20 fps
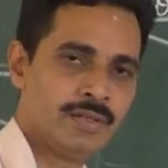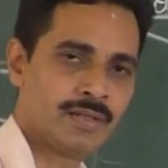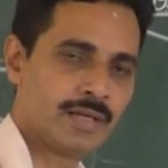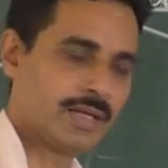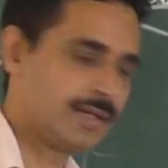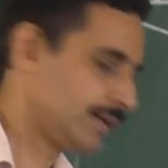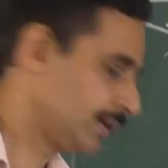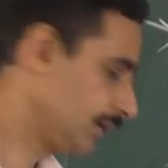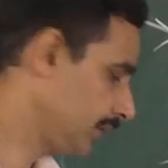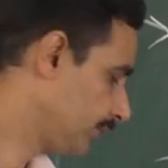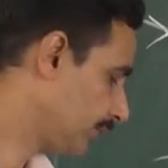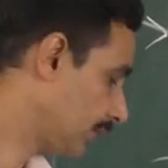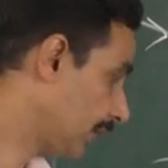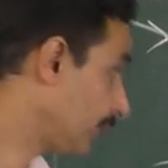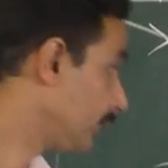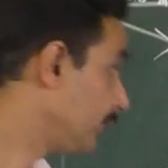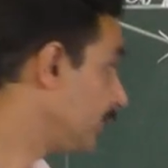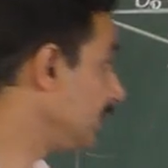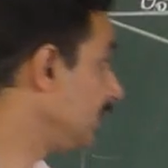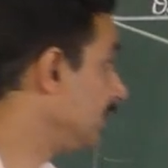right? If
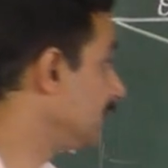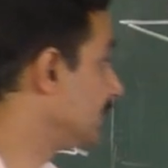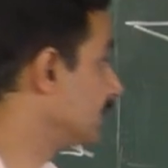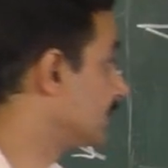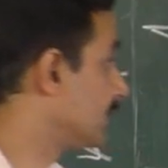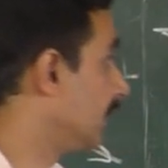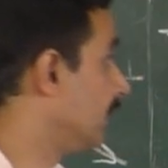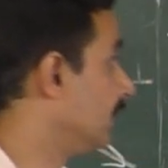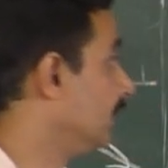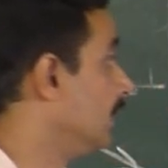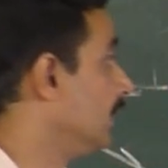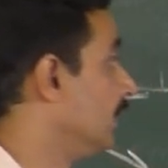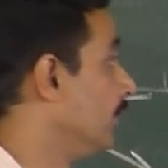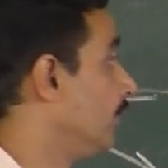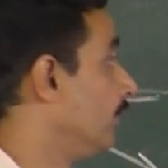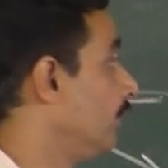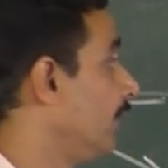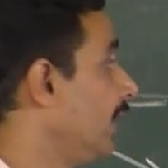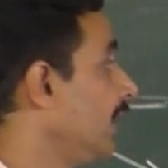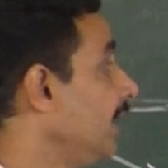Fe is
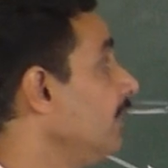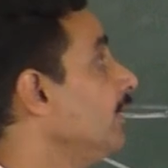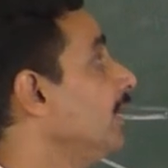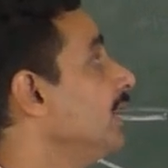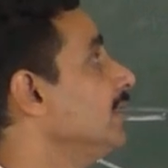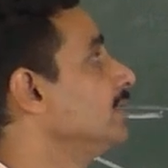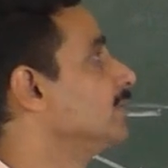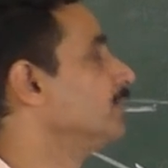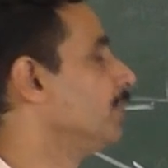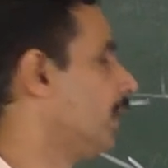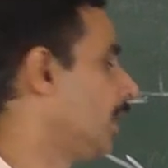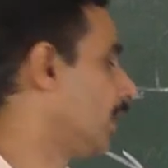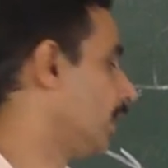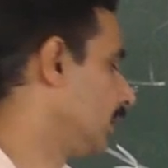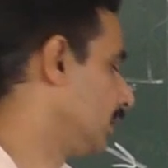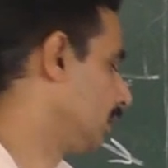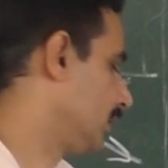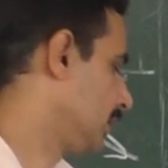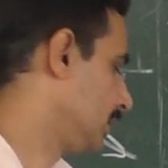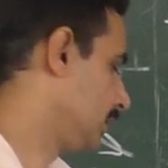very, very
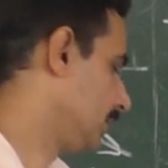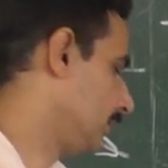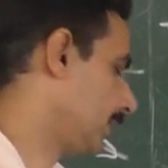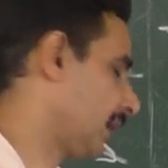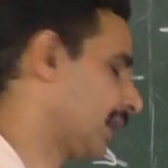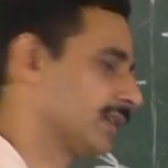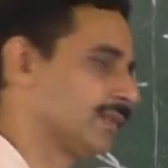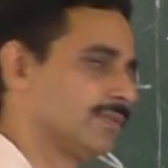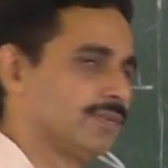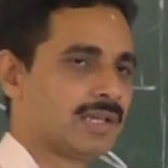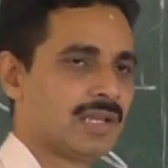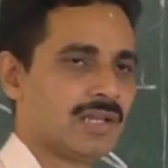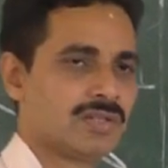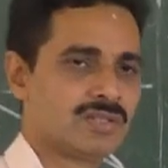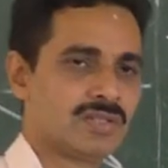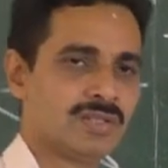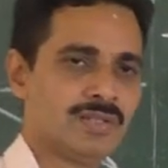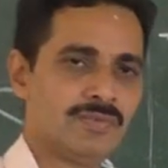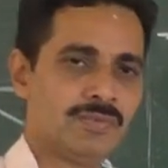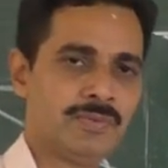small,
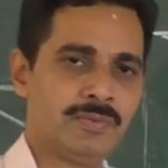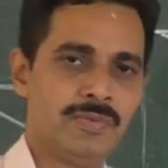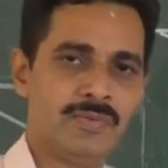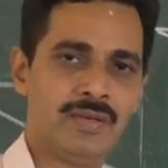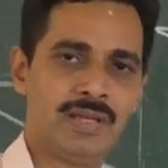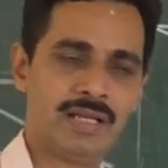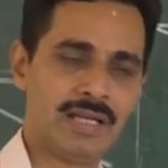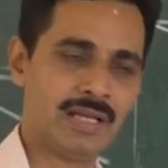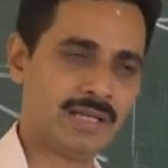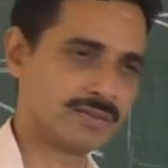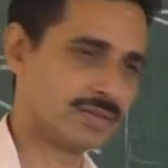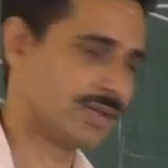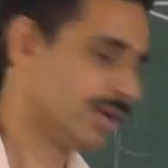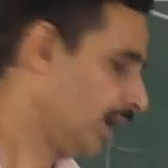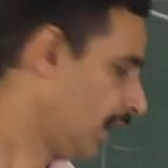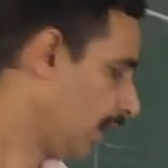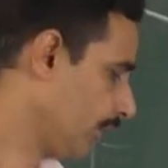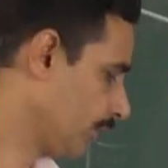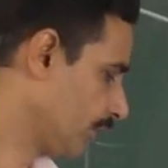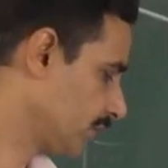magnification will be very large.
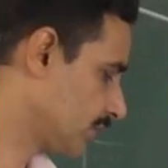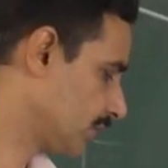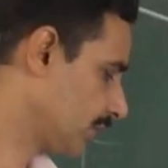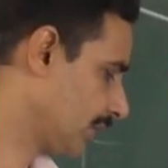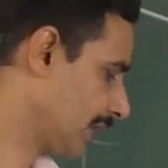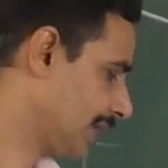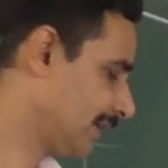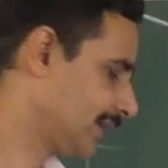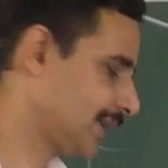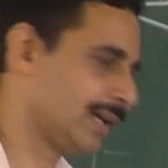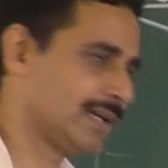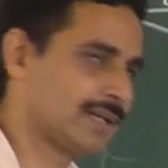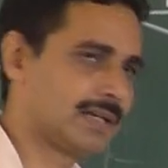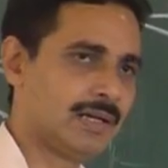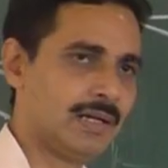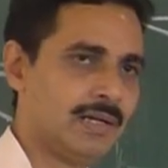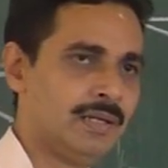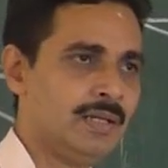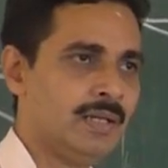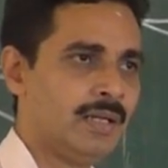Of course, you can take
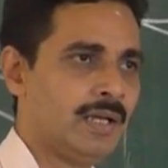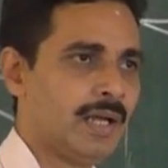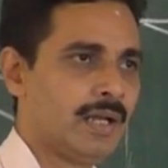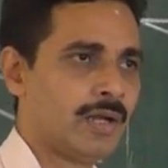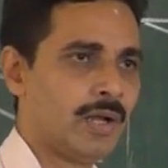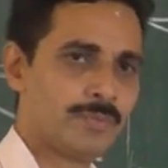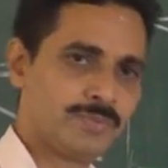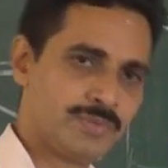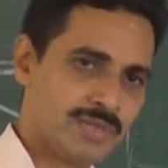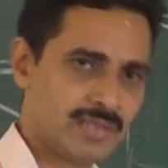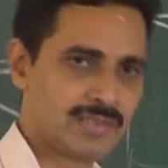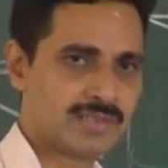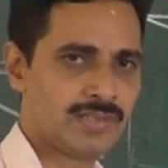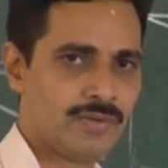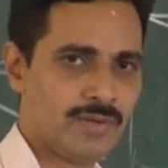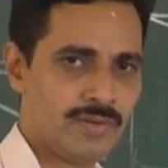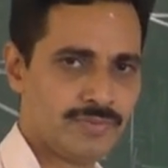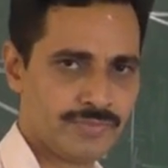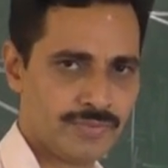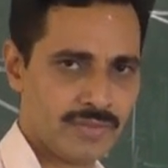an
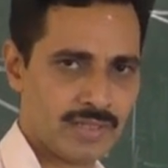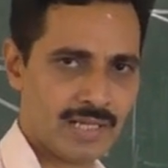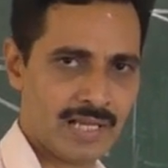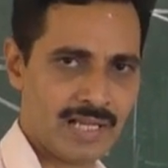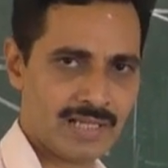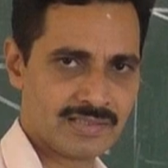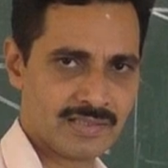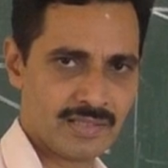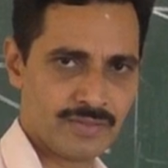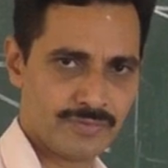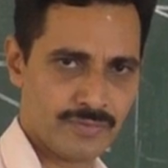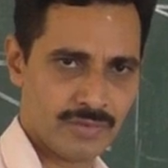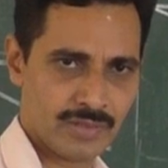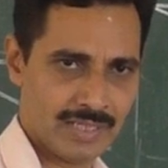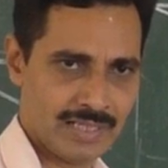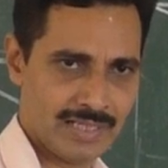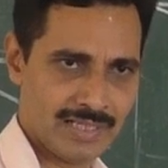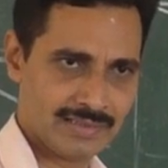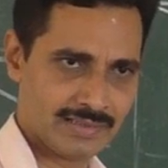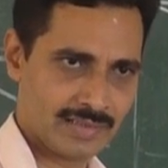objective of a larger
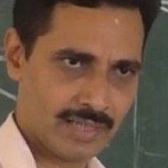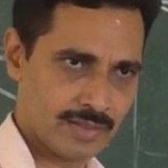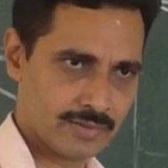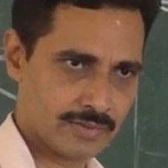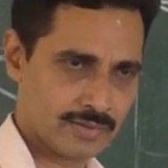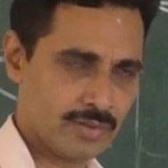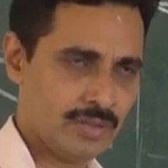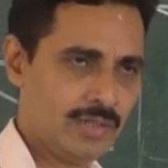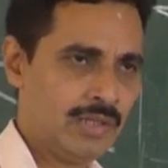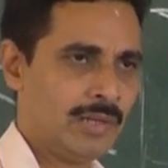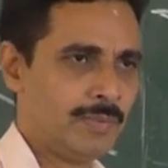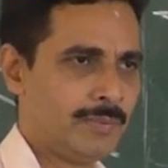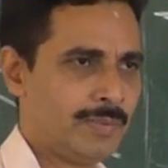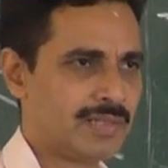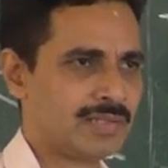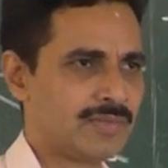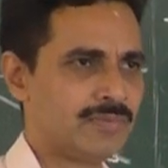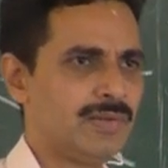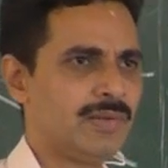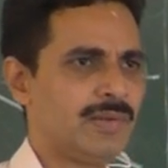focal length also,
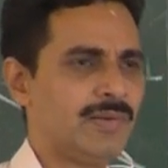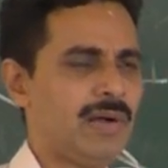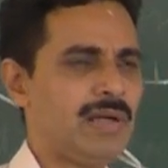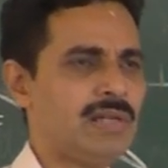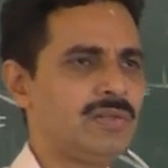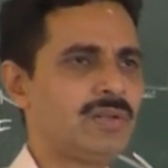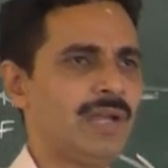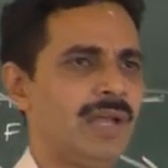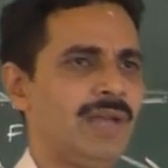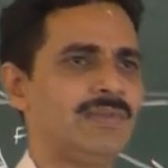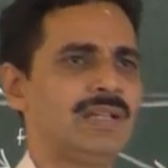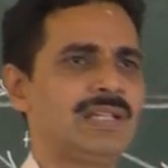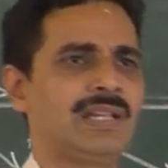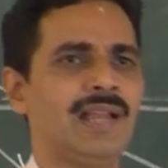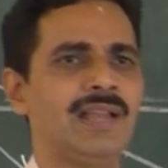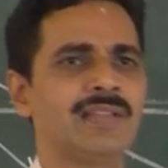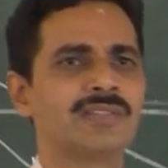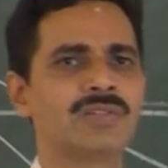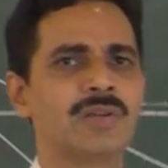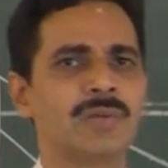but we want to have a
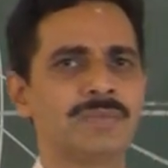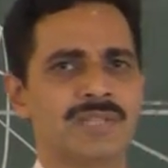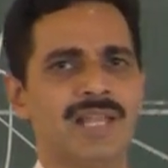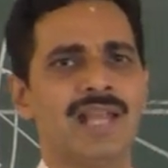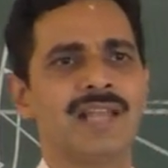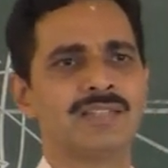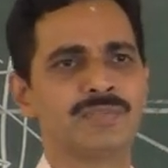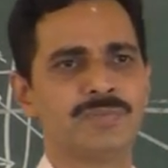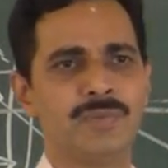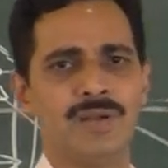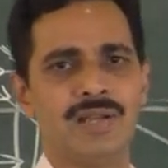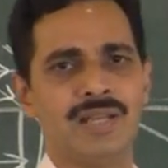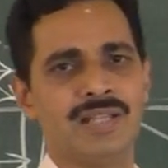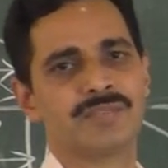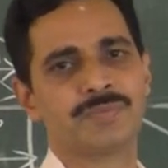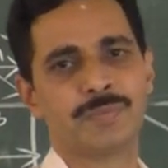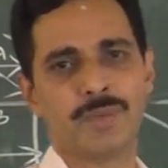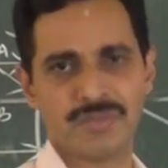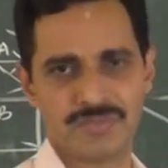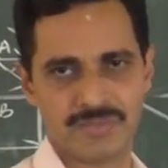telescope as small
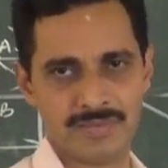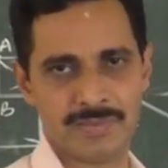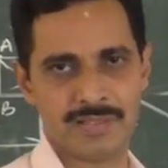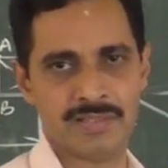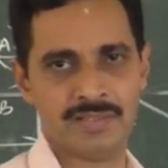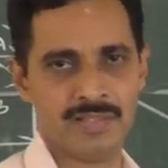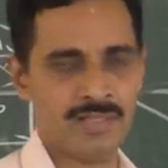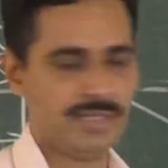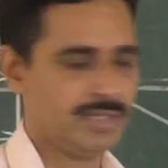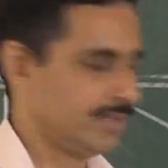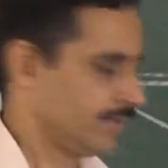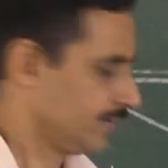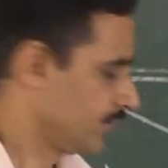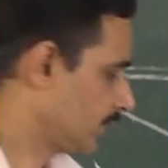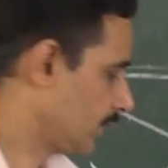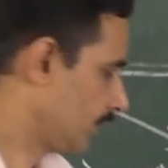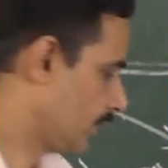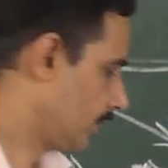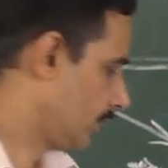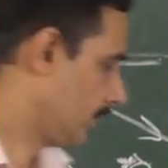as possible.
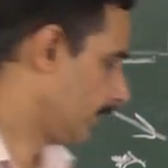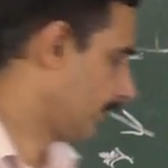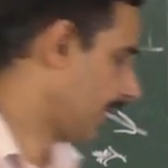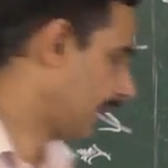So